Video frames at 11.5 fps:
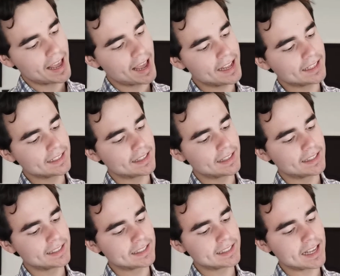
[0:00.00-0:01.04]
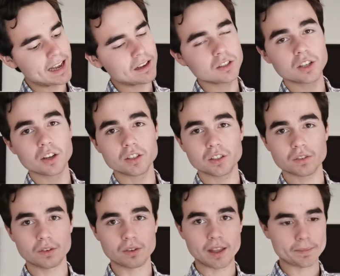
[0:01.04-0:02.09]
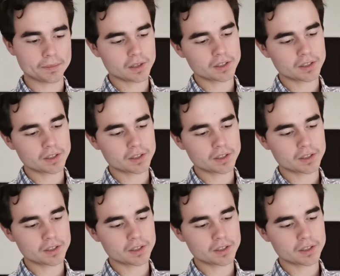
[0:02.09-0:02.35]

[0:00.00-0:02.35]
and the sound goes through them.